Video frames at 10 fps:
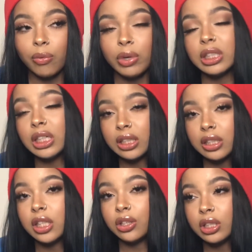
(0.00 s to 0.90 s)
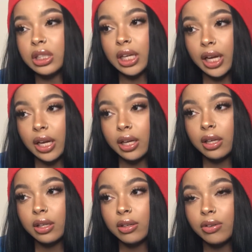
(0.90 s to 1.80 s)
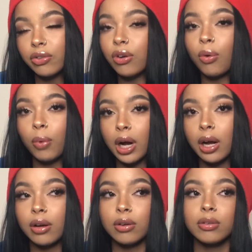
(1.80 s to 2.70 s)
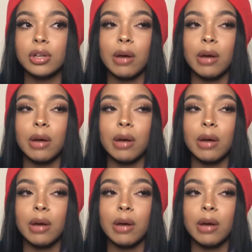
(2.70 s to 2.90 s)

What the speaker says: we did continue to date for a while.